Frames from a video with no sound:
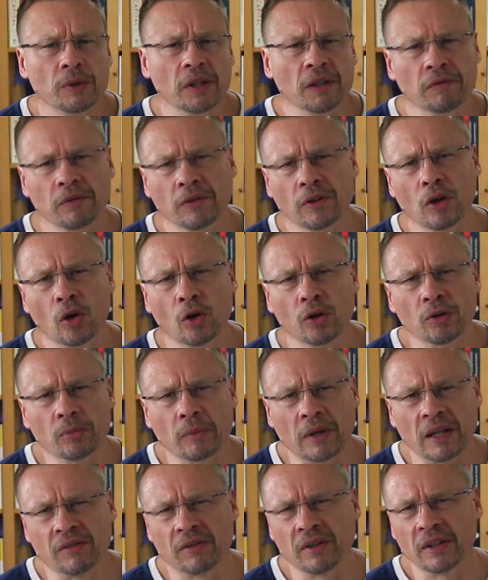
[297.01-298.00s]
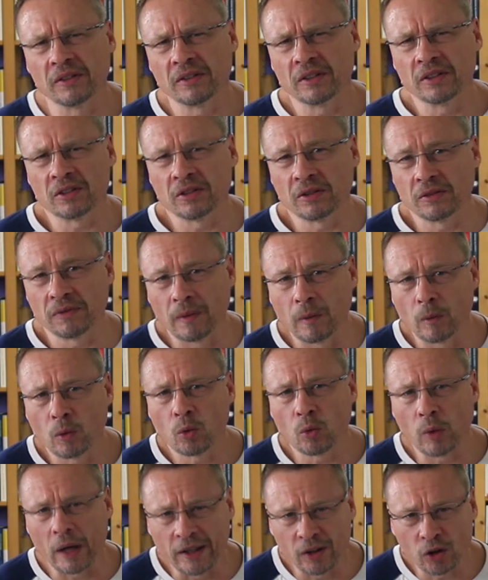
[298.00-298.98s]
even though you might think this is
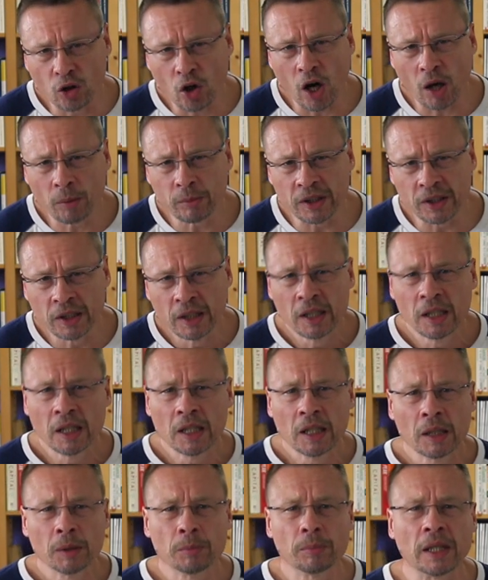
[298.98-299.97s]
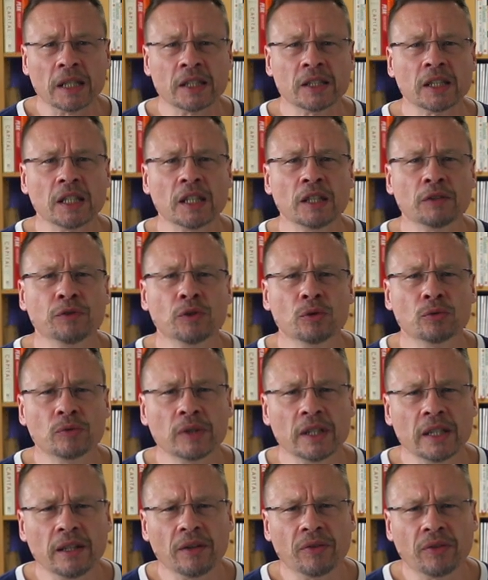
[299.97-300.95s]
quite common. But if you
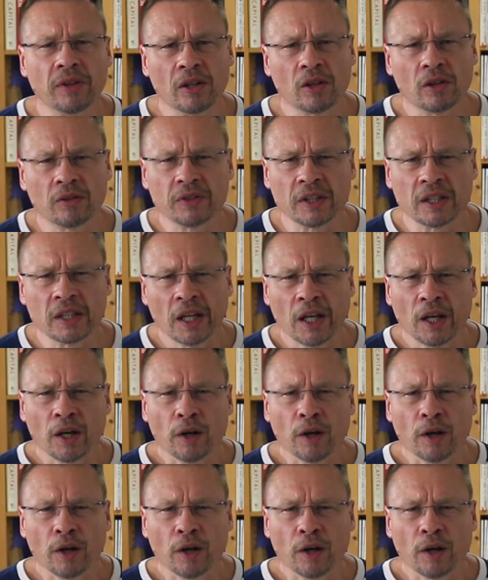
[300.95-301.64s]
really think of it,